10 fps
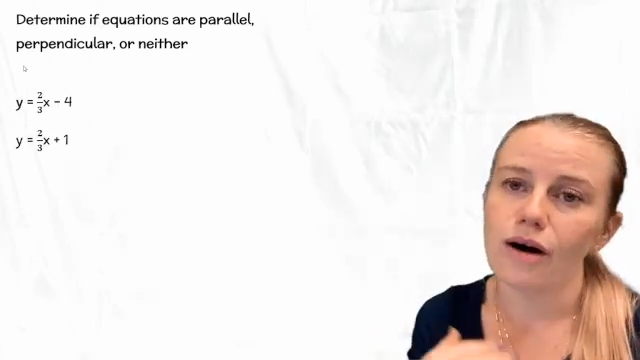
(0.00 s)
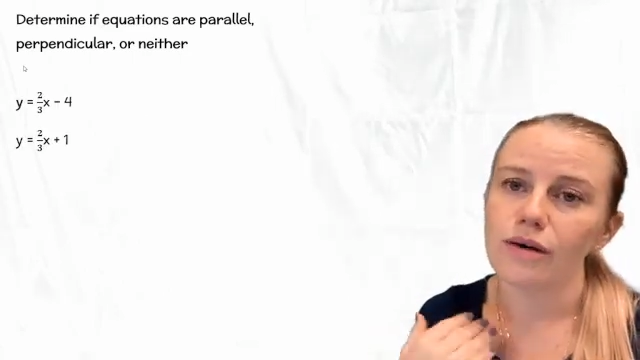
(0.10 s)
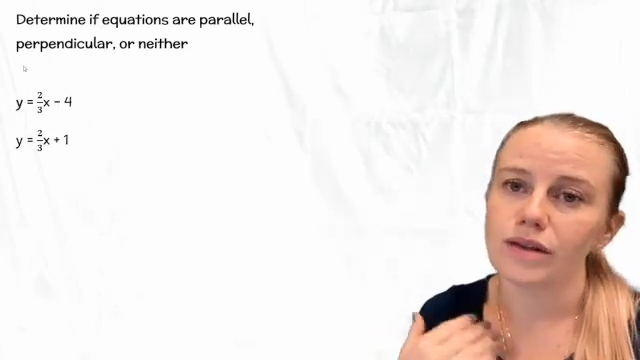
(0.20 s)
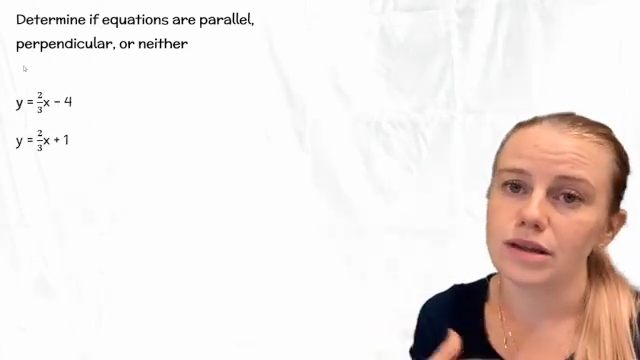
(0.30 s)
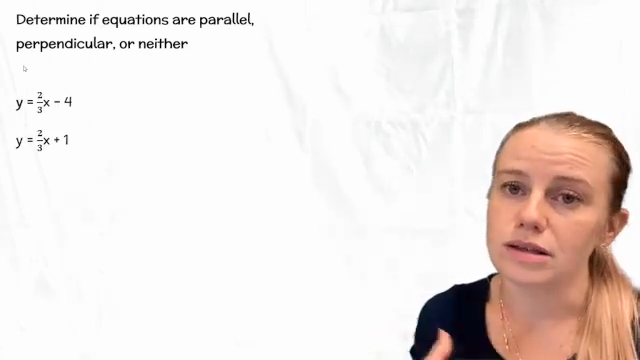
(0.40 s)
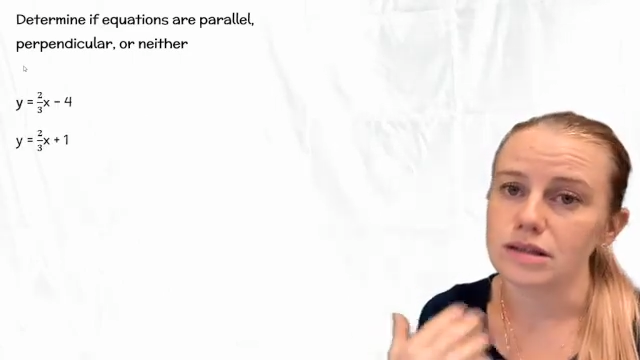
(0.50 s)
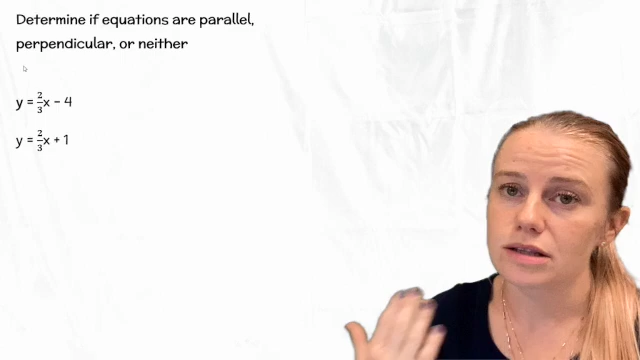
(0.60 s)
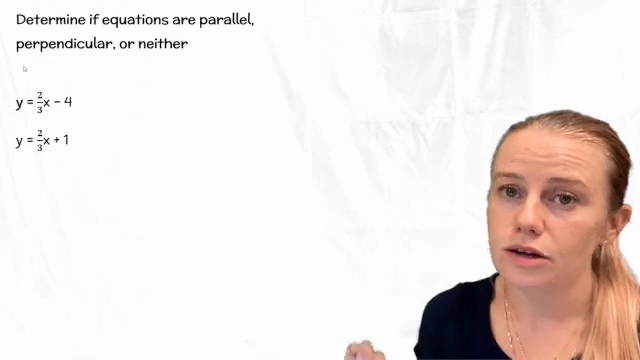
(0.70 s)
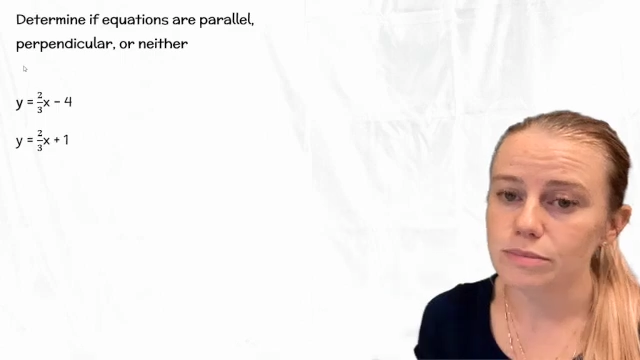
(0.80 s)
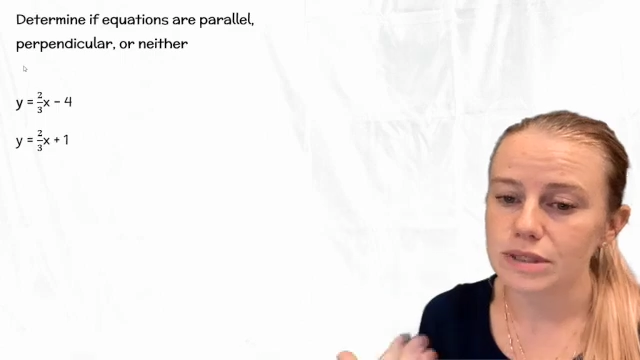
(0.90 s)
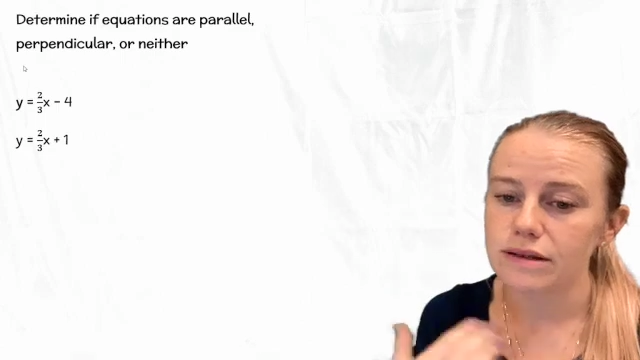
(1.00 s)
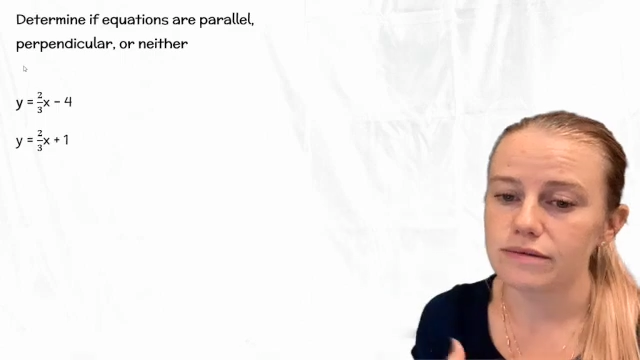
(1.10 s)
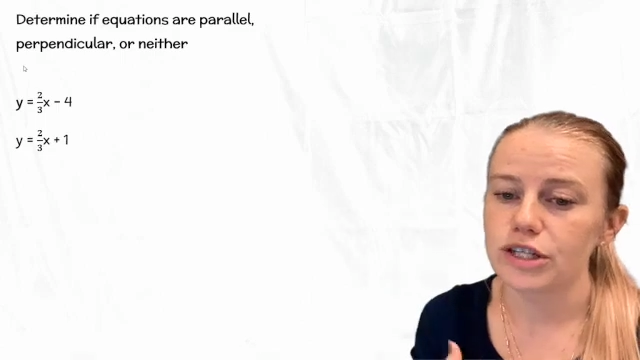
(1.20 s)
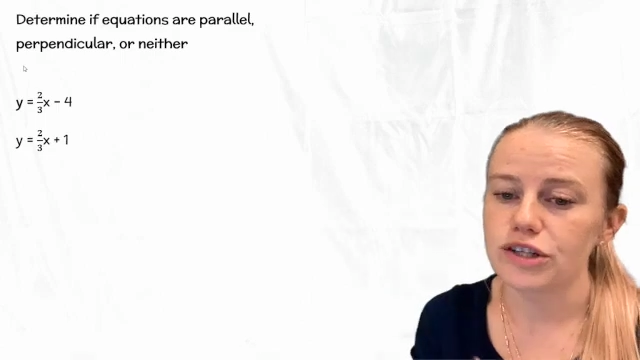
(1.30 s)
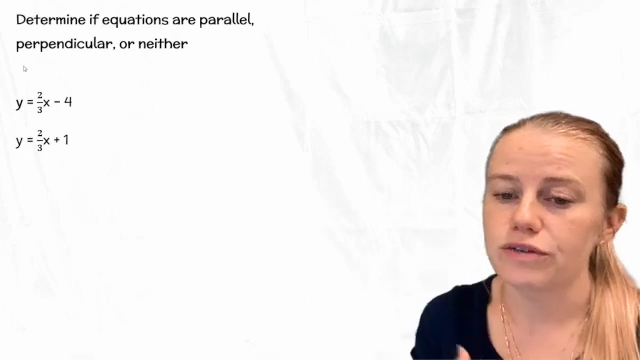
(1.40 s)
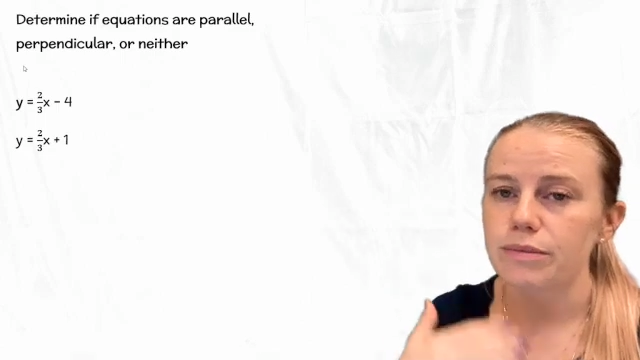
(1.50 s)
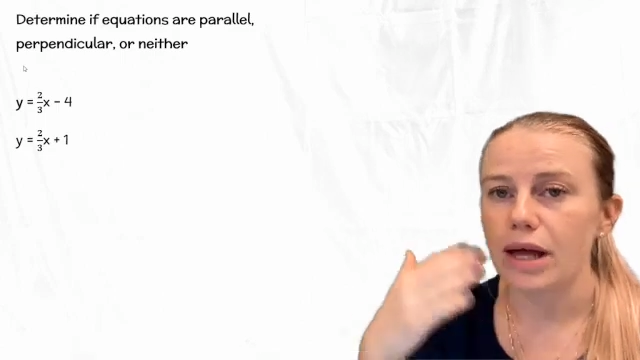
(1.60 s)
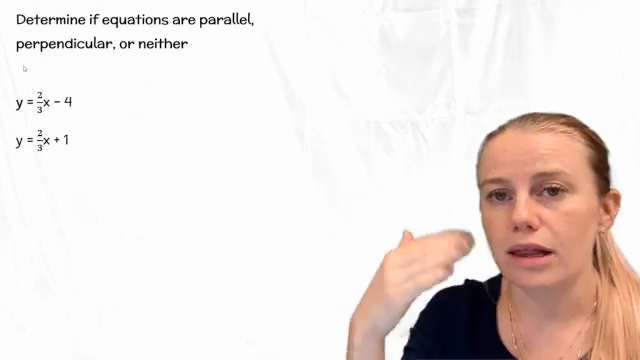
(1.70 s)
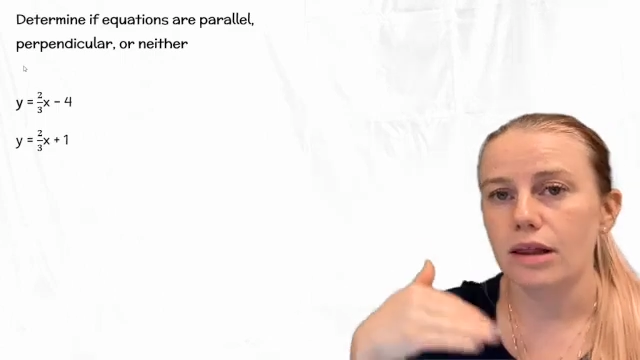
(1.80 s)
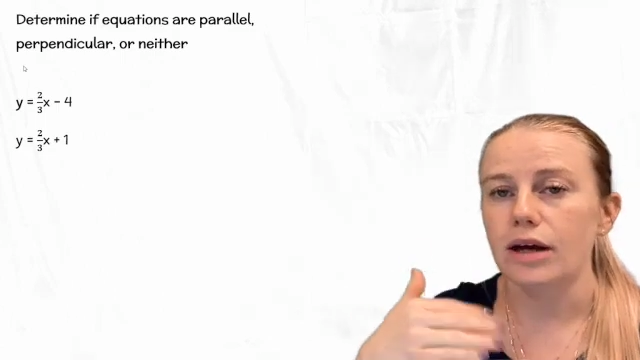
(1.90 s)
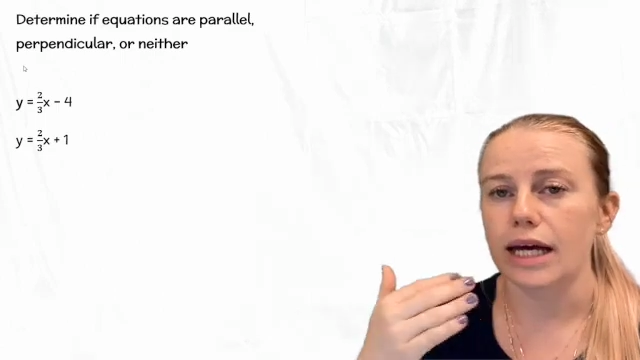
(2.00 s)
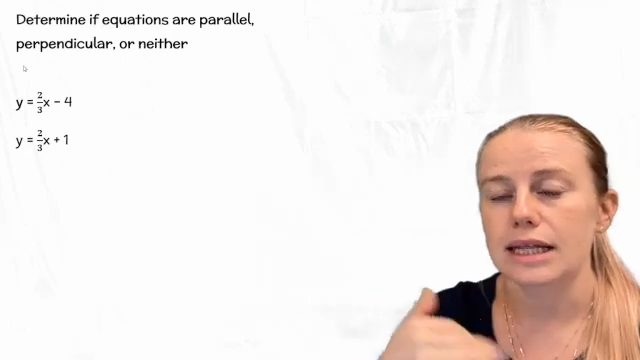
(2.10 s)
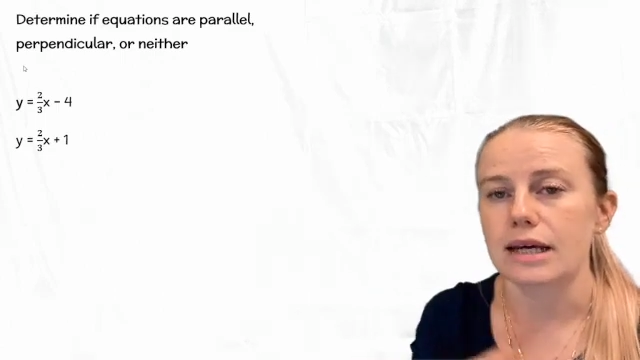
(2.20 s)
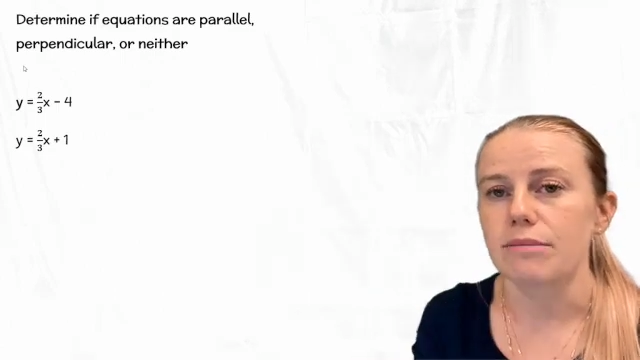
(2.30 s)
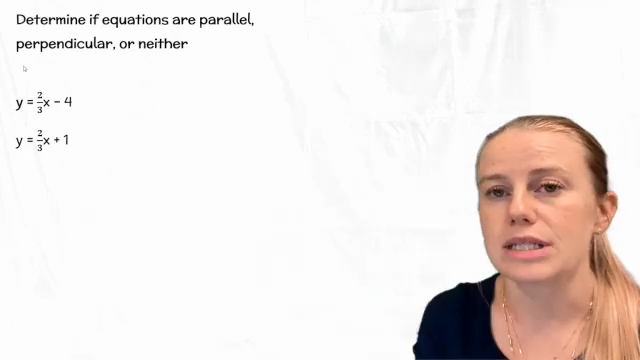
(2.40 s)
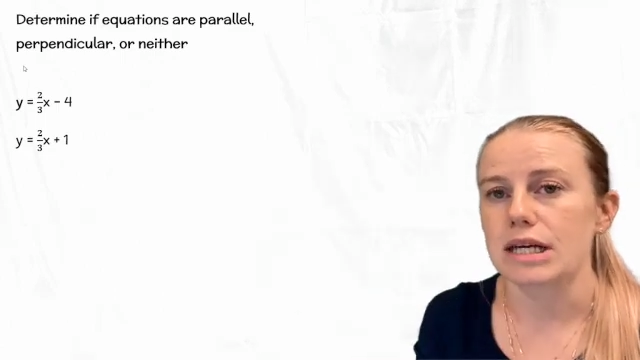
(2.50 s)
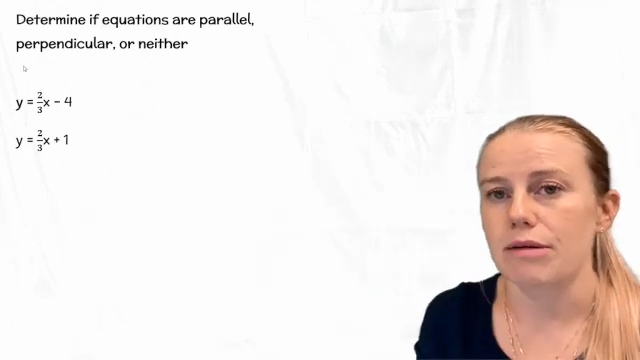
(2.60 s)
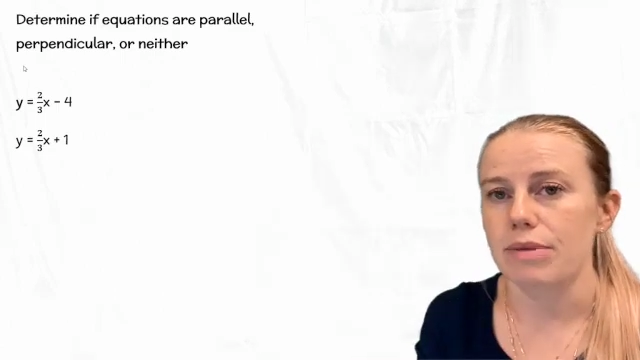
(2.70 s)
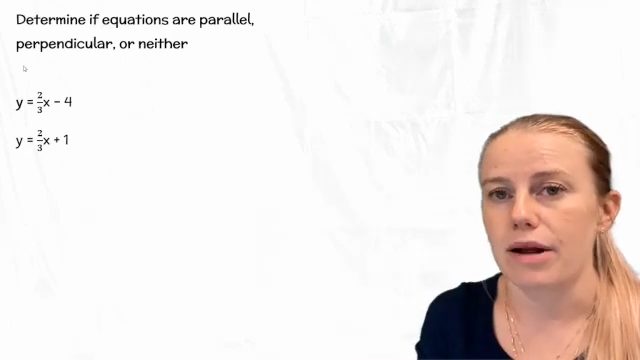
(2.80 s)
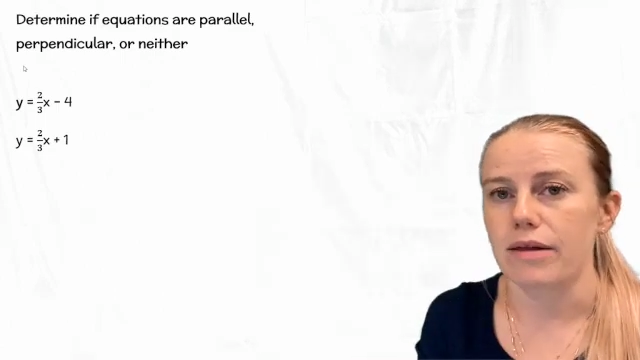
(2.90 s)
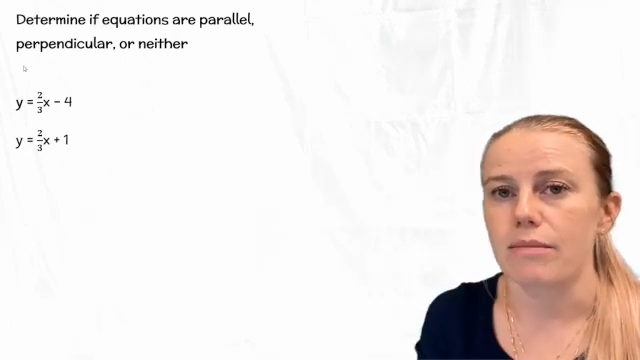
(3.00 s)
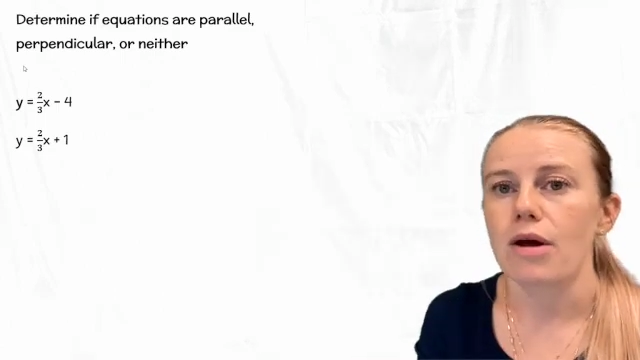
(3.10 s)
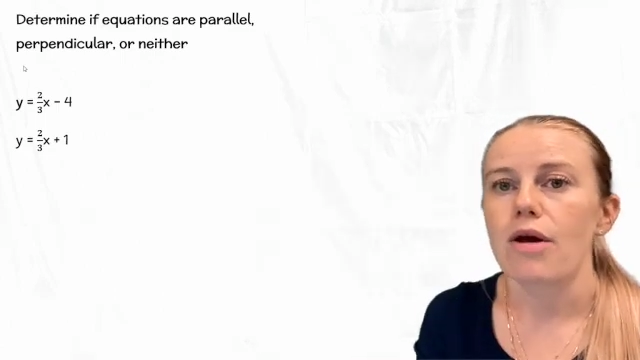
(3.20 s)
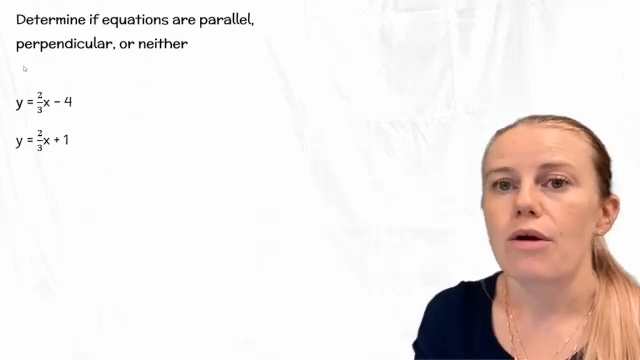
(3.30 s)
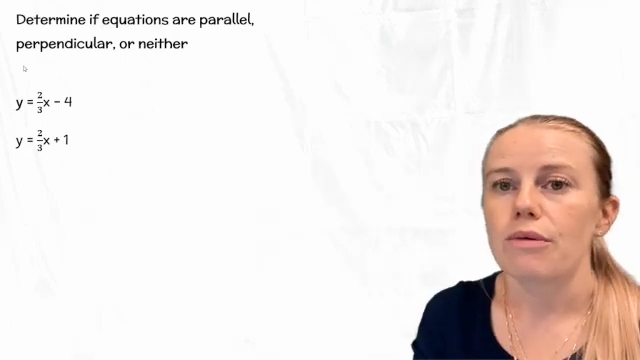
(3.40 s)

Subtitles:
out the slopes of each of them and look at them to compare them.